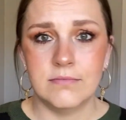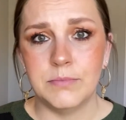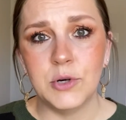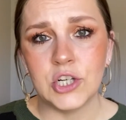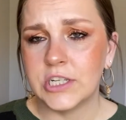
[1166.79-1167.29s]

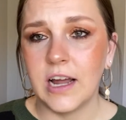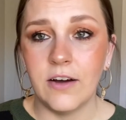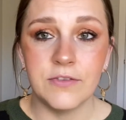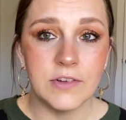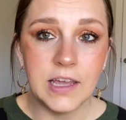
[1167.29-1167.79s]
pushed
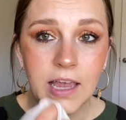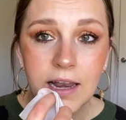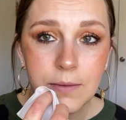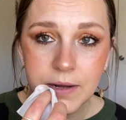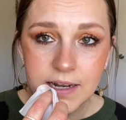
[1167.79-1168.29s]
out for like
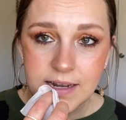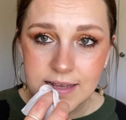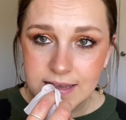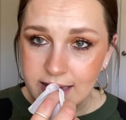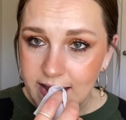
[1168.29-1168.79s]
anybody to
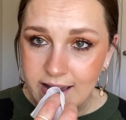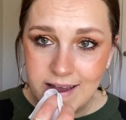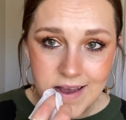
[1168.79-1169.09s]
see.